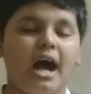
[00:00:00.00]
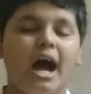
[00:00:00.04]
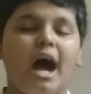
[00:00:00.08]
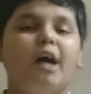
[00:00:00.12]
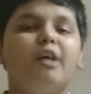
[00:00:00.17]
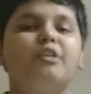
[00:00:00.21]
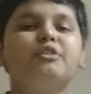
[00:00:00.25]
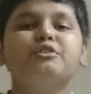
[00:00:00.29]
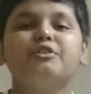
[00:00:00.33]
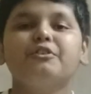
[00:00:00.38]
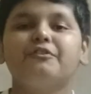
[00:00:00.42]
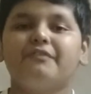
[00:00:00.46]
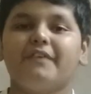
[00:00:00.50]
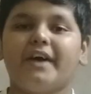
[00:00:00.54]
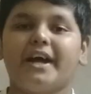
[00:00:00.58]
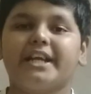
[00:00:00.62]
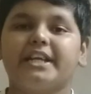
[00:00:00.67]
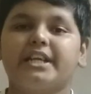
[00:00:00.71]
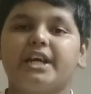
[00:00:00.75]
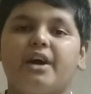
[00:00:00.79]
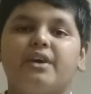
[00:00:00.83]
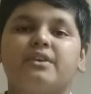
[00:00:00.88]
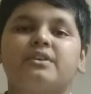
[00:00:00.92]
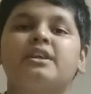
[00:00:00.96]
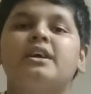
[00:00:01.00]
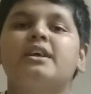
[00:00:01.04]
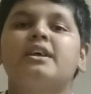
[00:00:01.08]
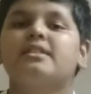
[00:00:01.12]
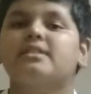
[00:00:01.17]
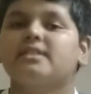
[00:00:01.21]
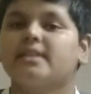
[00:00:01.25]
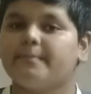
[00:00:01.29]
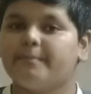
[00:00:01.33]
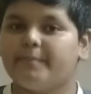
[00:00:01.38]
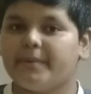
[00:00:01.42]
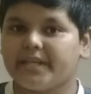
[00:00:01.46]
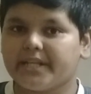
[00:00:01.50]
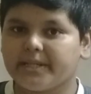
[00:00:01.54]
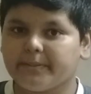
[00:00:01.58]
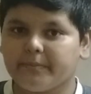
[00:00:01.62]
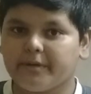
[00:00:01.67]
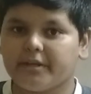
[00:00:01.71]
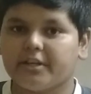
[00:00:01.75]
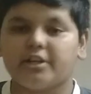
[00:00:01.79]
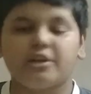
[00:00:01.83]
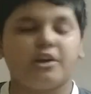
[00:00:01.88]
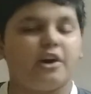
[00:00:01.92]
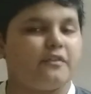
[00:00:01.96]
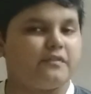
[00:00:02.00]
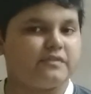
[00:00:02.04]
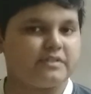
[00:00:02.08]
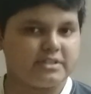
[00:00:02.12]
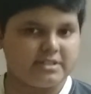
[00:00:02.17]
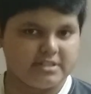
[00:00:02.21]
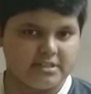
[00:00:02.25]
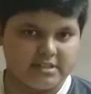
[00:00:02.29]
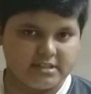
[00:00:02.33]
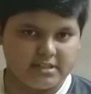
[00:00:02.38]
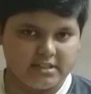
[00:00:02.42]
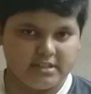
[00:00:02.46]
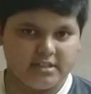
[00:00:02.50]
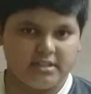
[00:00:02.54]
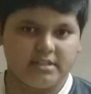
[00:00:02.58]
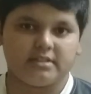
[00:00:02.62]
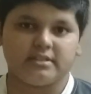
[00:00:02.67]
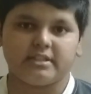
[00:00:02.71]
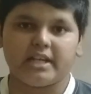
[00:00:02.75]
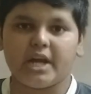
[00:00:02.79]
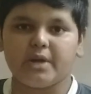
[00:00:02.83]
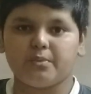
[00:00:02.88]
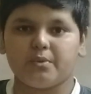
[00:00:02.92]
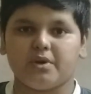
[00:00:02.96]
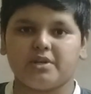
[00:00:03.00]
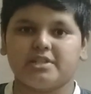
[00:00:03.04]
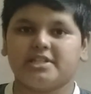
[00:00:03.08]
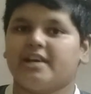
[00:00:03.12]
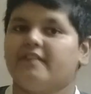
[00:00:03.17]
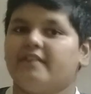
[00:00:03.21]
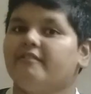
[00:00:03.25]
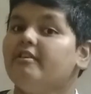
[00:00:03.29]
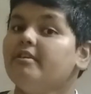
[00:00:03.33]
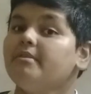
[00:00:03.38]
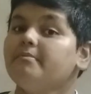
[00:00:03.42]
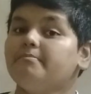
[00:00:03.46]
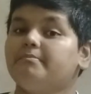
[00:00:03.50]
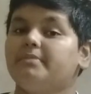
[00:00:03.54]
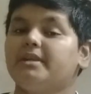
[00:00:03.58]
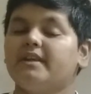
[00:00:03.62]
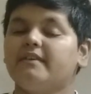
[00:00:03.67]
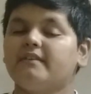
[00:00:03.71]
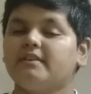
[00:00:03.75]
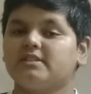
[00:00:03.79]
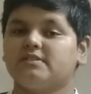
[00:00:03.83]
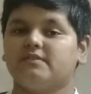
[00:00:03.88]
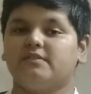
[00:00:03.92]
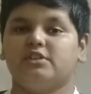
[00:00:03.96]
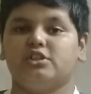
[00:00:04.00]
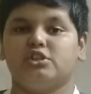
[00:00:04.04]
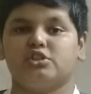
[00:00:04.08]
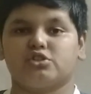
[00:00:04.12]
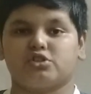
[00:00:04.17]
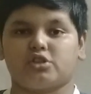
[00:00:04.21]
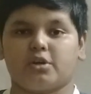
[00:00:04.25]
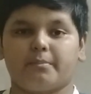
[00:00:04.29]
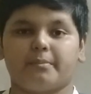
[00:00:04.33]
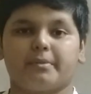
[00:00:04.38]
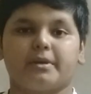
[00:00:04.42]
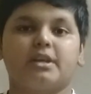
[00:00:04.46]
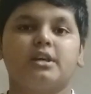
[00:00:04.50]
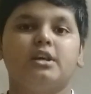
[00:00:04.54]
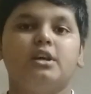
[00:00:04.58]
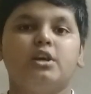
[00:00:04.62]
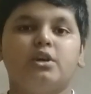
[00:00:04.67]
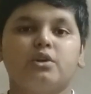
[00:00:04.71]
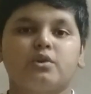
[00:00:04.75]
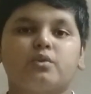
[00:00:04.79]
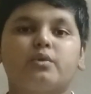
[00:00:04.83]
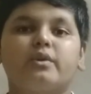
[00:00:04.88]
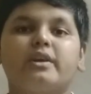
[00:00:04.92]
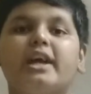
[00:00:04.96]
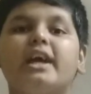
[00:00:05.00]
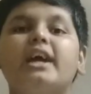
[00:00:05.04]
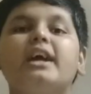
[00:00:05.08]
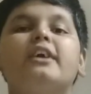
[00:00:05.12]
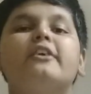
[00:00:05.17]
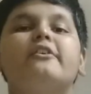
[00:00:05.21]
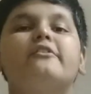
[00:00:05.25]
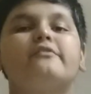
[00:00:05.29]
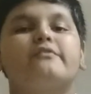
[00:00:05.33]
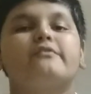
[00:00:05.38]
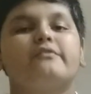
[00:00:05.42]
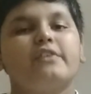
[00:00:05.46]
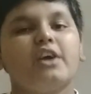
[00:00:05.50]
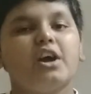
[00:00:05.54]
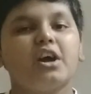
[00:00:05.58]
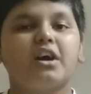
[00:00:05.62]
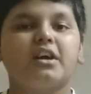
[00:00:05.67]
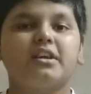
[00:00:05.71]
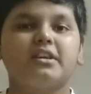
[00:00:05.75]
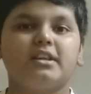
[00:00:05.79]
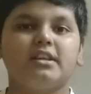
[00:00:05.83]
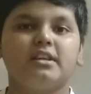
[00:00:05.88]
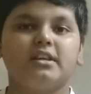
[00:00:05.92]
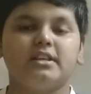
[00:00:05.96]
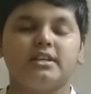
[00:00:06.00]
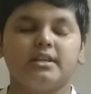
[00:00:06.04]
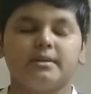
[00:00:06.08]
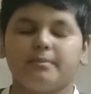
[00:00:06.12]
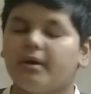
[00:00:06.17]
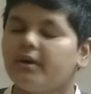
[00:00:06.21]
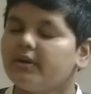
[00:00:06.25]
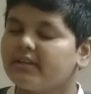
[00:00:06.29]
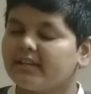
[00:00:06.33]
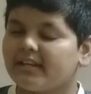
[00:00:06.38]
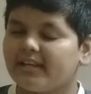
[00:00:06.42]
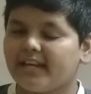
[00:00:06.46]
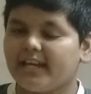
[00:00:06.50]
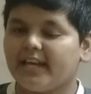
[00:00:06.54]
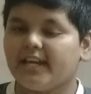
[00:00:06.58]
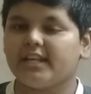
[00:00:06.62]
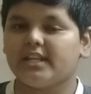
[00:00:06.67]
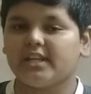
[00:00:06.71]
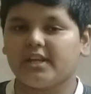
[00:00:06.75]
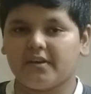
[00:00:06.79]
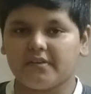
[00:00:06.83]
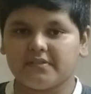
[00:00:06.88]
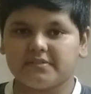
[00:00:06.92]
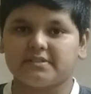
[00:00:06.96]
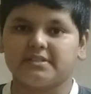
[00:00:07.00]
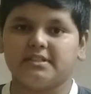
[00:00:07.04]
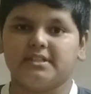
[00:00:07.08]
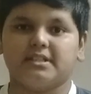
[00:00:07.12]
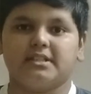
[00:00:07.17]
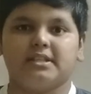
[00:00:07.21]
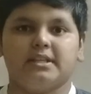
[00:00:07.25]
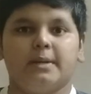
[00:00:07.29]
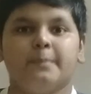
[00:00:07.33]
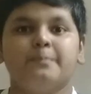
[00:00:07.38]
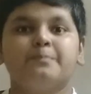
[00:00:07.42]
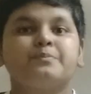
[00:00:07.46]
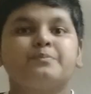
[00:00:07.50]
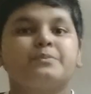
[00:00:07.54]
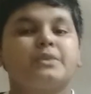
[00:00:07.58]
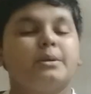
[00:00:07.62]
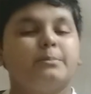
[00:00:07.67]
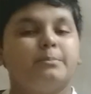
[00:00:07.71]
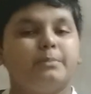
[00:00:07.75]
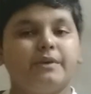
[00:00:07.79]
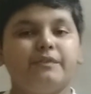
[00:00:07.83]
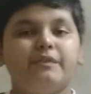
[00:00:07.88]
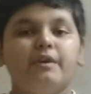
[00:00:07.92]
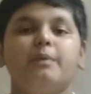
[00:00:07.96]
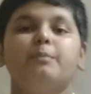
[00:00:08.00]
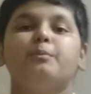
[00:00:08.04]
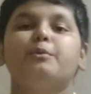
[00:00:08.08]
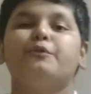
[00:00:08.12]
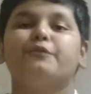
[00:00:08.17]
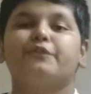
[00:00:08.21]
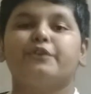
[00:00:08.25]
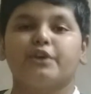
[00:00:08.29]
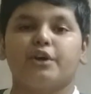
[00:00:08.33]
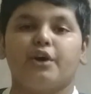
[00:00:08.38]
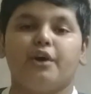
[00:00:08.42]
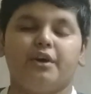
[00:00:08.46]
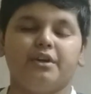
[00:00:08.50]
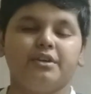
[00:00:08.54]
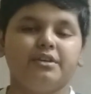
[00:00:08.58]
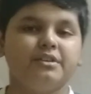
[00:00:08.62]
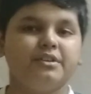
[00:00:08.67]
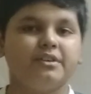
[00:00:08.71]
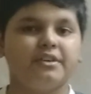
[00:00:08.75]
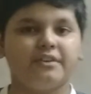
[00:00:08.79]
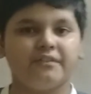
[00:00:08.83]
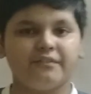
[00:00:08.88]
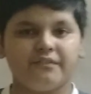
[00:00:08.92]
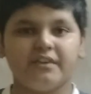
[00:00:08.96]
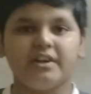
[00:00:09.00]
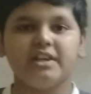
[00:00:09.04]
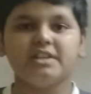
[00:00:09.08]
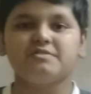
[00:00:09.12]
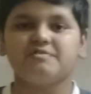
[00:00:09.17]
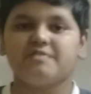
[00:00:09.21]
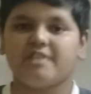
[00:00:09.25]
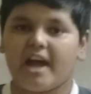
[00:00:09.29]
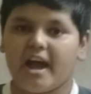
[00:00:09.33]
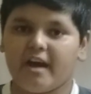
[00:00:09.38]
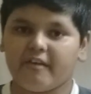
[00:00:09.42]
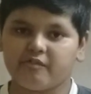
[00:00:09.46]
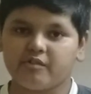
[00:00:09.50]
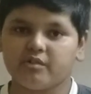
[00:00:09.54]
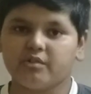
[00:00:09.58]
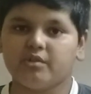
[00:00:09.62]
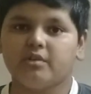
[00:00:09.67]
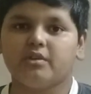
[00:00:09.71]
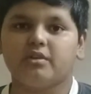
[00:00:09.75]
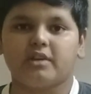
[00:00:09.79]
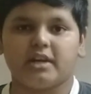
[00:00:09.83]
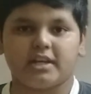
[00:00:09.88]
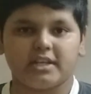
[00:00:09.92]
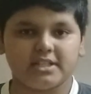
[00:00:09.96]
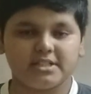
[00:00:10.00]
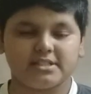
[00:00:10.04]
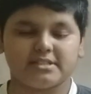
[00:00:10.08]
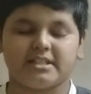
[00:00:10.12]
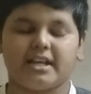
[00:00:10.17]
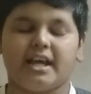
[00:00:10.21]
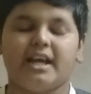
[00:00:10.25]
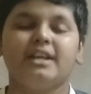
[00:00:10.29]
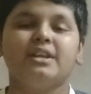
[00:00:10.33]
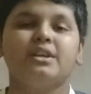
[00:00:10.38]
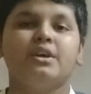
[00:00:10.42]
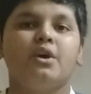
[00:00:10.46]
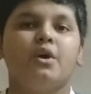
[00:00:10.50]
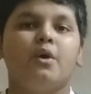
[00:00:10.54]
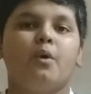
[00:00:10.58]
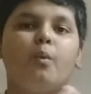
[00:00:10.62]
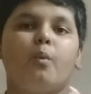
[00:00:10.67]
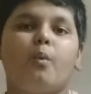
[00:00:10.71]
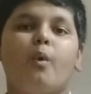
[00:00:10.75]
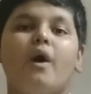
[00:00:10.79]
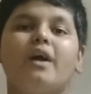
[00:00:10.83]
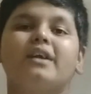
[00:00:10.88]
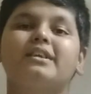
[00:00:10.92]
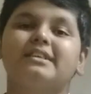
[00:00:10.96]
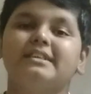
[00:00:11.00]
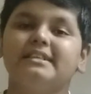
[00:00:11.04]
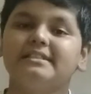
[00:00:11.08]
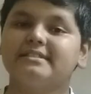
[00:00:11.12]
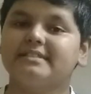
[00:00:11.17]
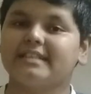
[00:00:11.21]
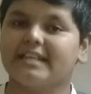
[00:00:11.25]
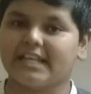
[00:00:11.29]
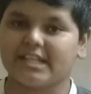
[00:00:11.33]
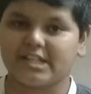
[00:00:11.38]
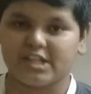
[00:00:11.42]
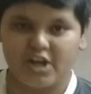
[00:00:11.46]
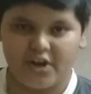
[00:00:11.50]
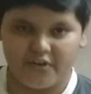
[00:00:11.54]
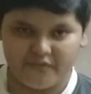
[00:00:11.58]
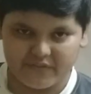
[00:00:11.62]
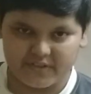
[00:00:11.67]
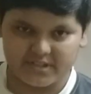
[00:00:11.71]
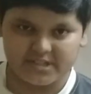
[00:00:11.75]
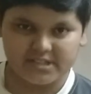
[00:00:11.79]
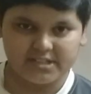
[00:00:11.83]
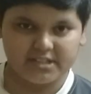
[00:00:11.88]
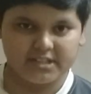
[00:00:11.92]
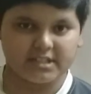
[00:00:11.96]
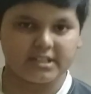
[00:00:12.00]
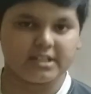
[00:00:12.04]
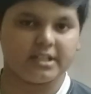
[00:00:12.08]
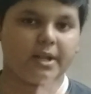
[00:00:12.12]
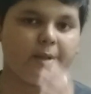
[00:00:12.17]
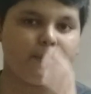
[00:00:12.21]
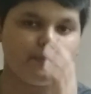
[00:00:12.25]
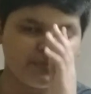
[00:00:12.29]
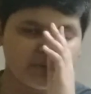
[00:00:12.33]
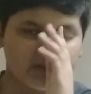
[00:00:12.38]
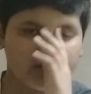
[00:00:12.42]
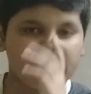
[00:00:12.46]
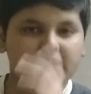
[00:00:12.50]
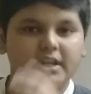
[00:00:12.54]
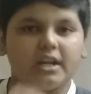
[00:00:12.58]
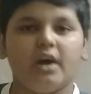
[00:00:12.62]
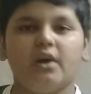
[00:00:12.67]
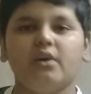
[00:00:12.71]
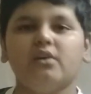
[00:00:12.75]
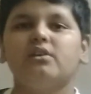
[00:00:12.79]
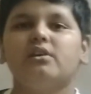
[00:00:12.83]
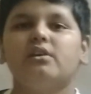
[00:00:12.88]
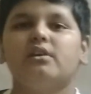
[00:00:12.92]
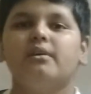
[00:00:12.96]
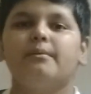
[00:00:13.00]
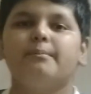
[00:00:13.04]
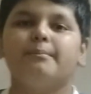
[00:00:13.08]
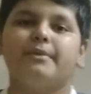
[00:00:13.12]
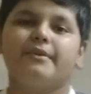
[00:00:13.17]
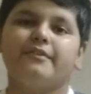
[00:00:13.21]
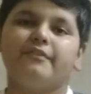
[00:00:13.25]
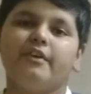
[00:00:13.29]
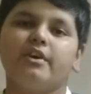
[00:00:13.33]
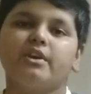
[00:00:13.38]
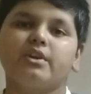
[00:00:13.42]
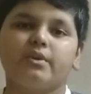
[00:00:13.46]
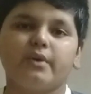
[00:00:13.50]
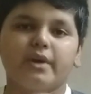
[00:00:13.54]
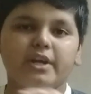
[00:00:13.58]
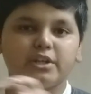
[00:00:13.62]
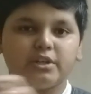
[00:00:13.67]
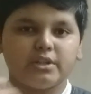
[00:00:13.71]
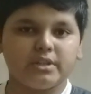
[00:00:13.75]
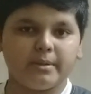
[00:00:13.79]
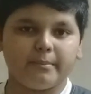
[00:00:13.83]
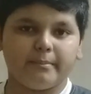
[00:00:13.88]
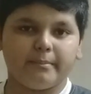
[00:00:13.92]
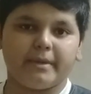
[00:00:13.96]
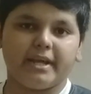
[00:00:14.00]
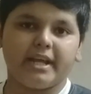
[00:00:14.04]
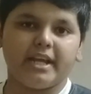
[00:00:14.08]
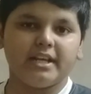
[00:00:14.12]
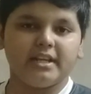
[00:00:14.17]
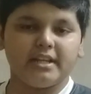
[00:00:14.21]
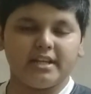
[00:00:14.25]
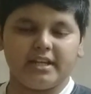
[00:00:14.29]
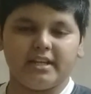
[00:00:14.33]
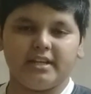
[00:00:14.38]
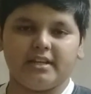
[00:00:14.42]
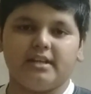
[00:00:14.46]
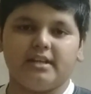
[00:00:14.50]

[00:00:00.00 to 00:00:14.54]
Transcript: How to find out the perimeter of the circle. That was our previous video topic. Today we are going to learn about area of circle. Before moving on, first we have to understand what is area of a circle. Now, before going to the main